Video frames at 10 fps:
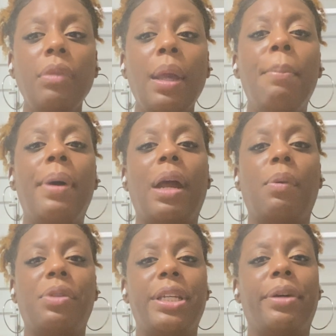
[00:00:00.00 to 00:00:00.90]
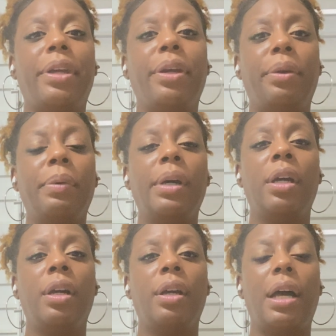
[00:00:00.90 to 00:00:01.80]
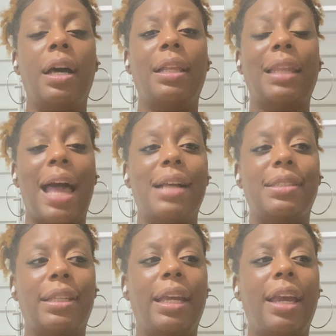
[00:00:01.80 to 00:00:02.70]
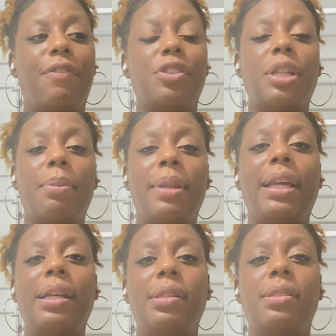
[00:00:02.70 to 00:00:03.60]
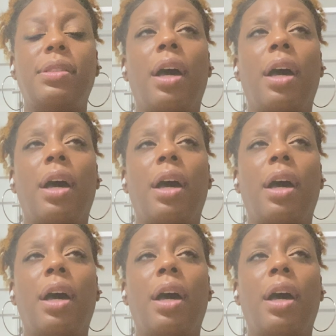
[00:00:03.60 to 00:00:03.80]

But I will tell you, lastly, for some of these